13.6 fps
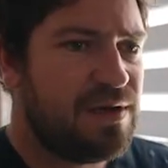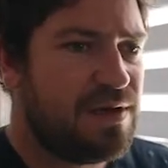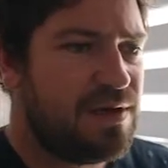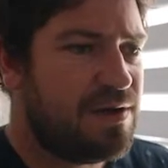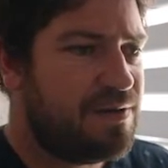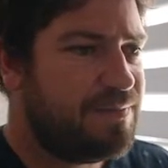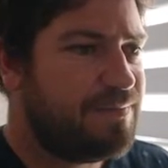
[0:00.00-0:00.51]

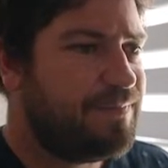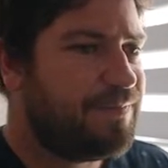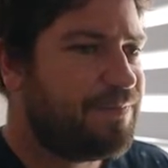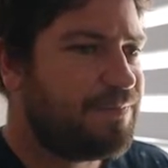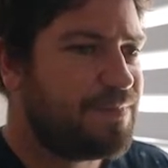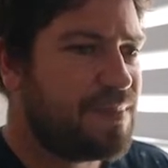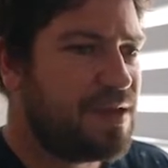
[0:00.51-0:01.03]

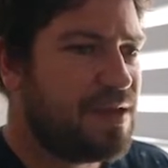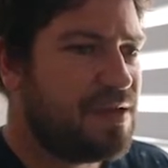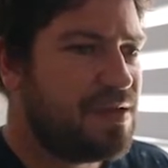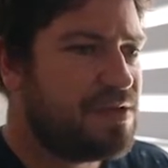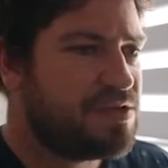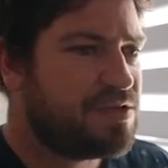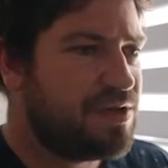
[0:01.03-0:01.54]

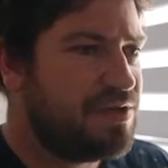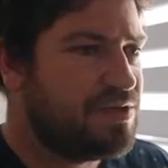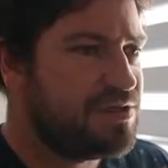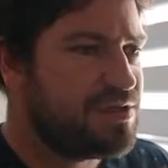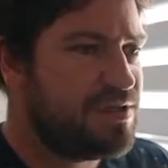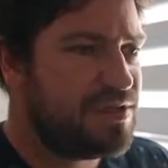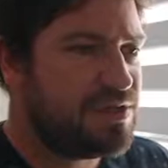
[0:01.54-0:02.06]
So I
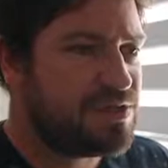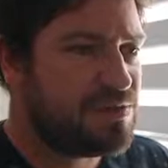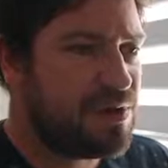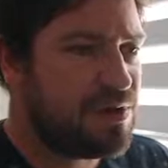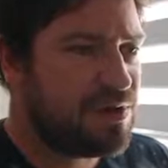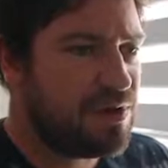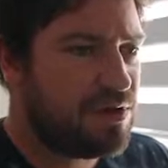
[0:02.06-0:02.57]
used this
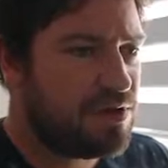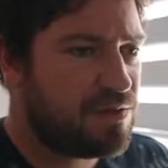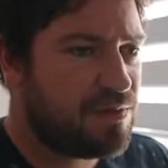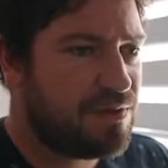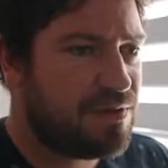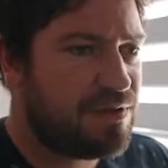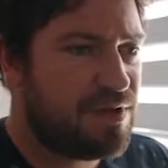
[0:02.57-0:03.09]
road a lot
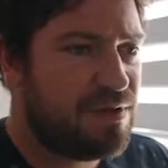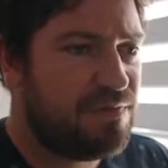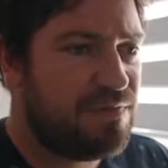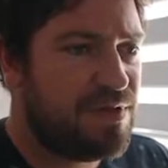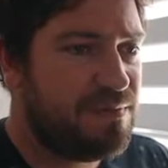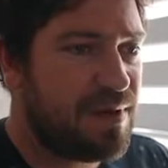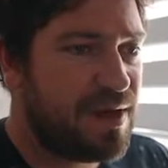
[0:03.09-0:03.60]
with the
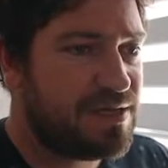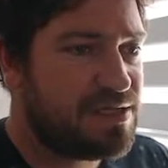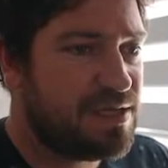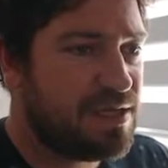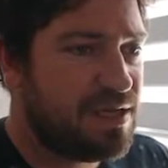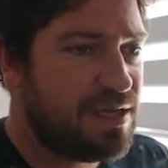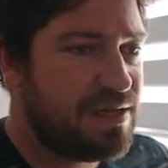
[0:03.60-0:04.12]

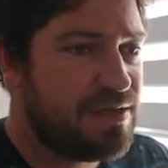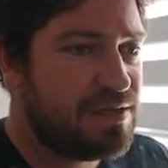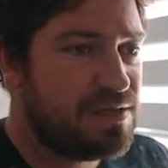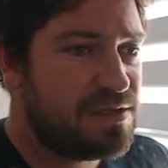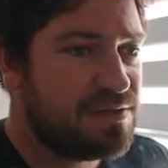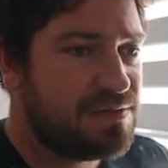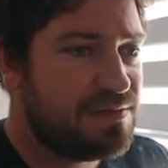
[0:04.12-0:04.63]
bicycle
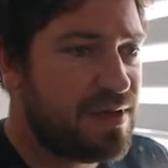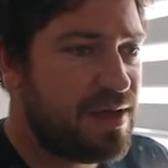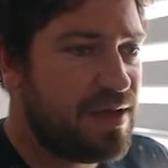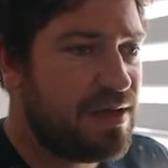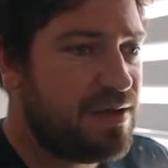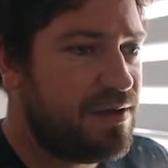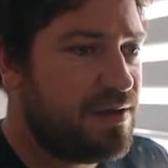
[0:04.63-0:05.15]
lanes,
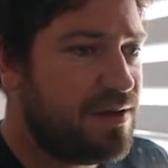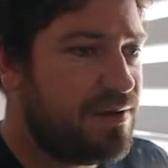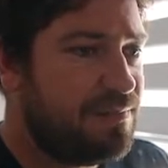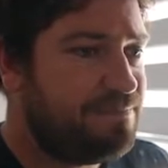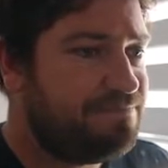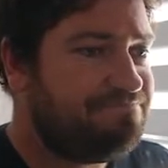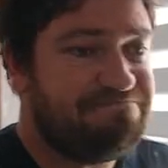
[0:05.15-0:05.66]
and